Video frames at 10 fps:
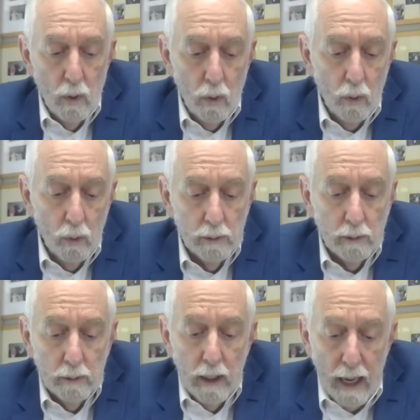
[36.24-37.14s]

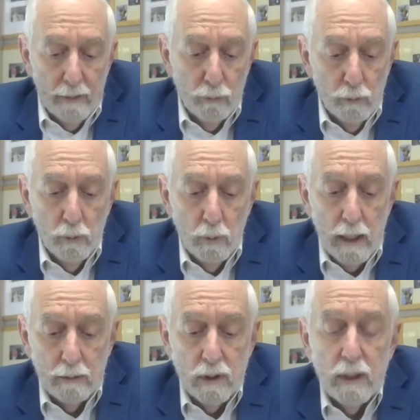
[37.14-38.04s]
and through
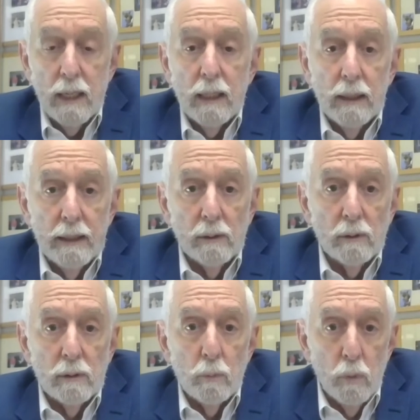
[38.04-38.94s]
outstanding
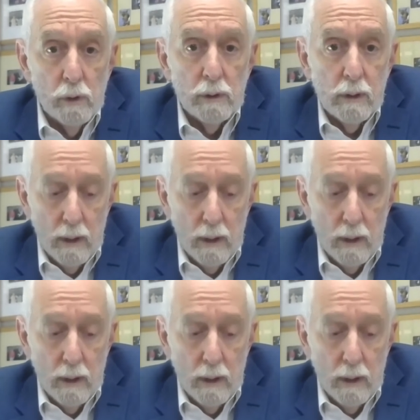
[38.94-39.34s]
legal work